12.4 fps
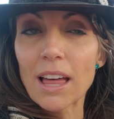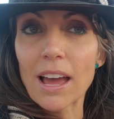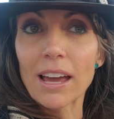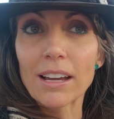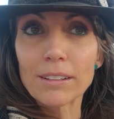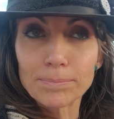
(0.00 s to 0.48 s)

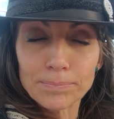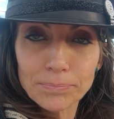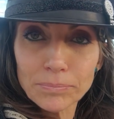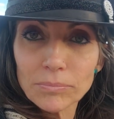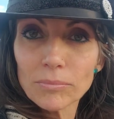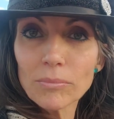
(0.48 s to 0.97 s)
like,
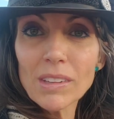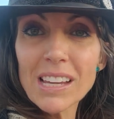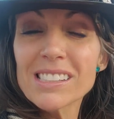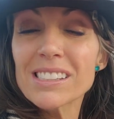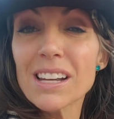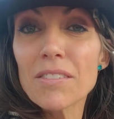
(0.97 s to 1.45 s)

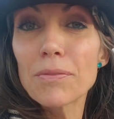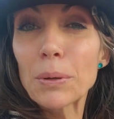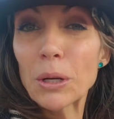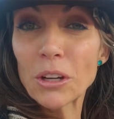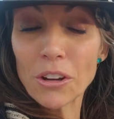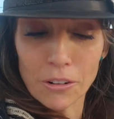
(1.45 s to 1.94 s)
instead of
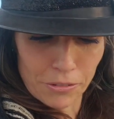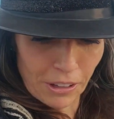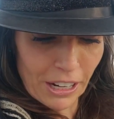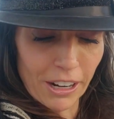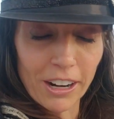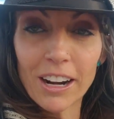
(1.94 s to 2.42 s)
putting your
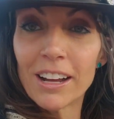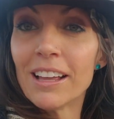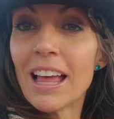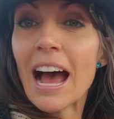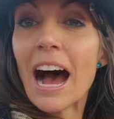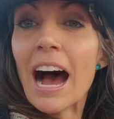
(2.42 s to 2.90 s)
finger,
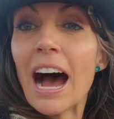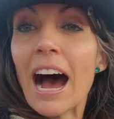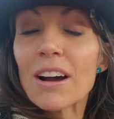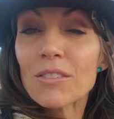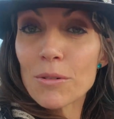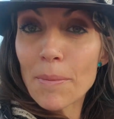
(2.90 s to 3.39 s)

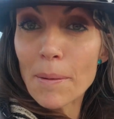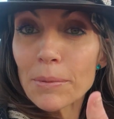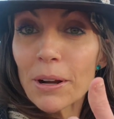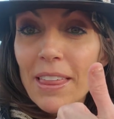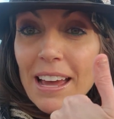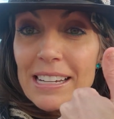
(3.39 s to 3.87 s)

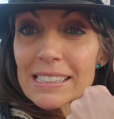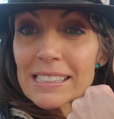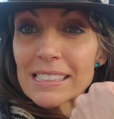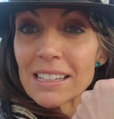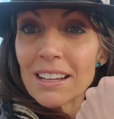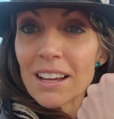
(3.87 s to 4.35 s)
remember
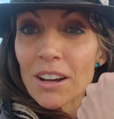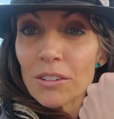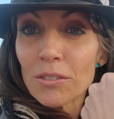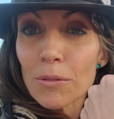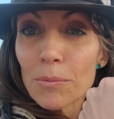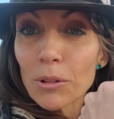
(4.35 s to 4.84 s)
this?
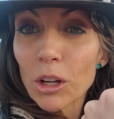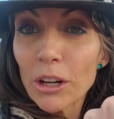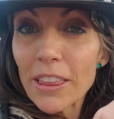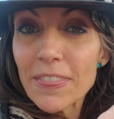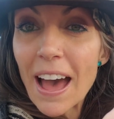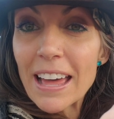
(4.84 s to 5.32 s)
Look
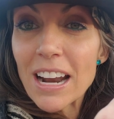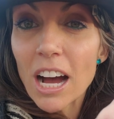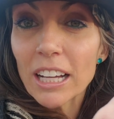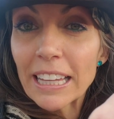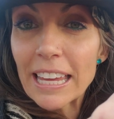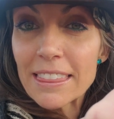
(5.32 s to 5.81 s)
at that
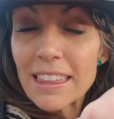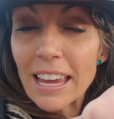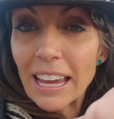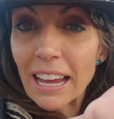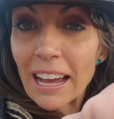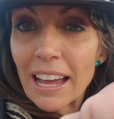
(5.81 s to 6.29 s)
ugly
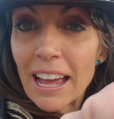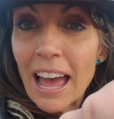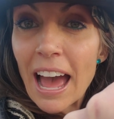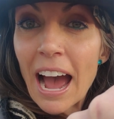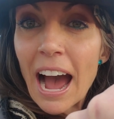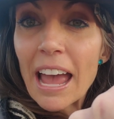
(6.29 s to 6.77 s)
thing.
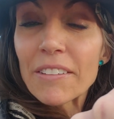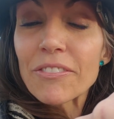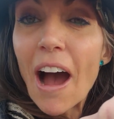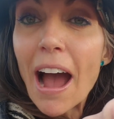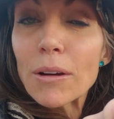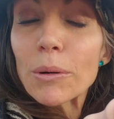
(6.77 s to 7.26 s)
If
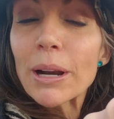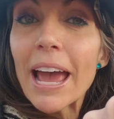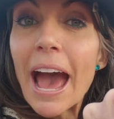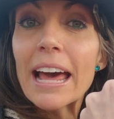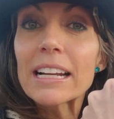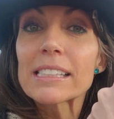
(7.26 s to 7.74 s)
I would
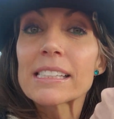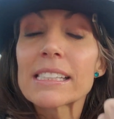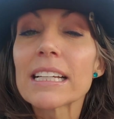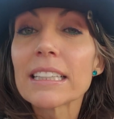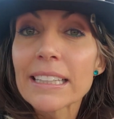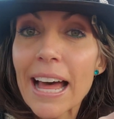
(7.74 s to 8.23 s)
have had a
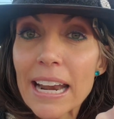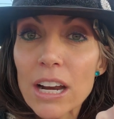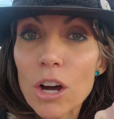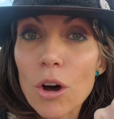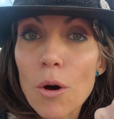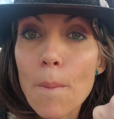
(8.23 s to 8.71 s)

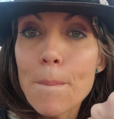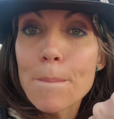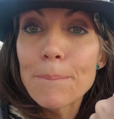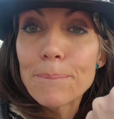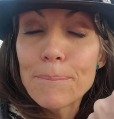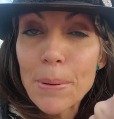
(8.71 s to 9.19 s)
stiletto
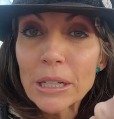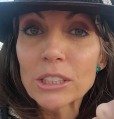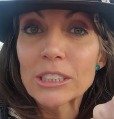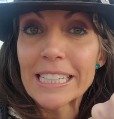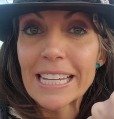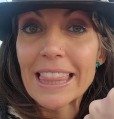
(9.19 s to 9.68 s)

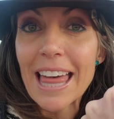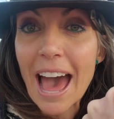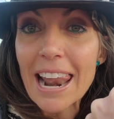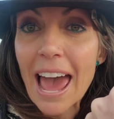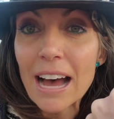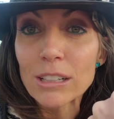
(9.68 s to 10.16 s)
building
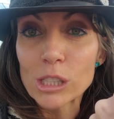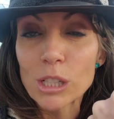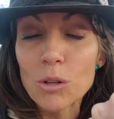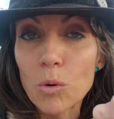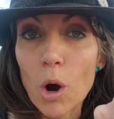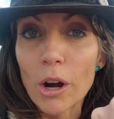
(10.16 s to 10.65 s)
that house
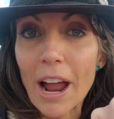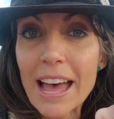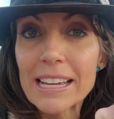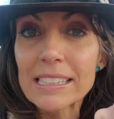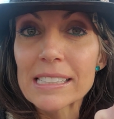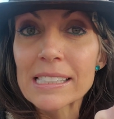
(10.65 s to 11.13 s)
in
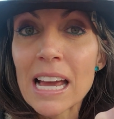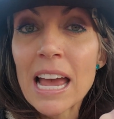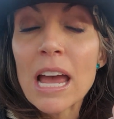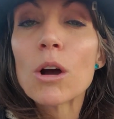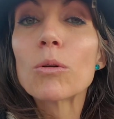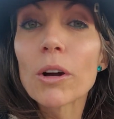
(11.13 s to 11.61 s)
Juarez
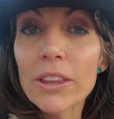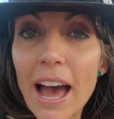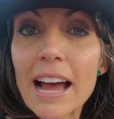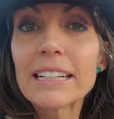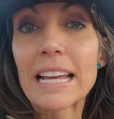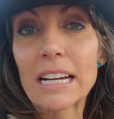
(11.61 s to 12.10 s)
where
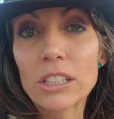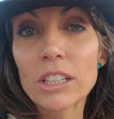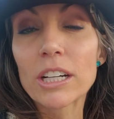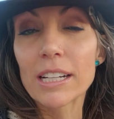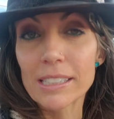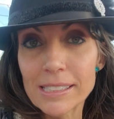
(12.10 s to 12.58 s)
that nail
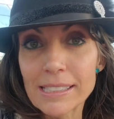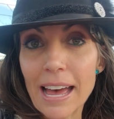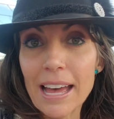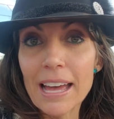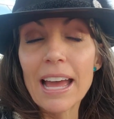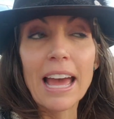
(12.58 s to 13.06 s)
could have
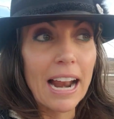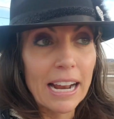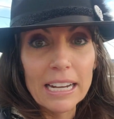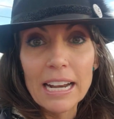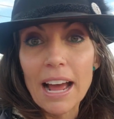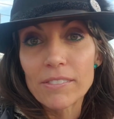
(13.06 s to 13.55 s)
set and I
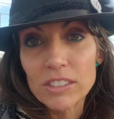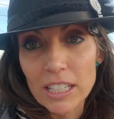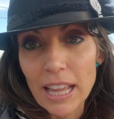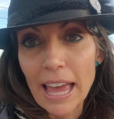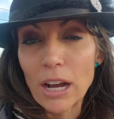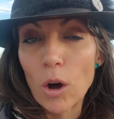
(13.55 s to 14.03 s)
didn't have to
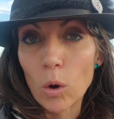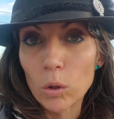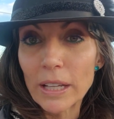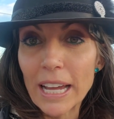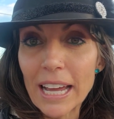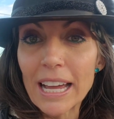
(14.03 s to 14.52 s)
like
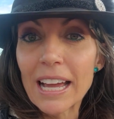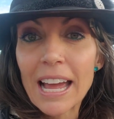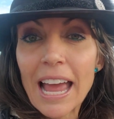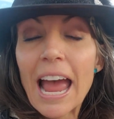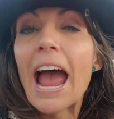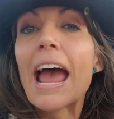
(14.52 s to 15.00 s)
hold it
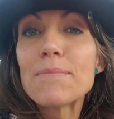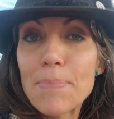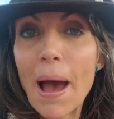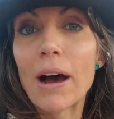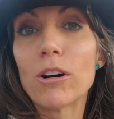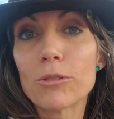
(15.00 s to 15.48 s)
and
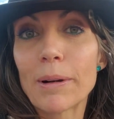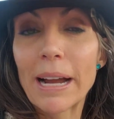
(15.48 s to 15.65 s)
pound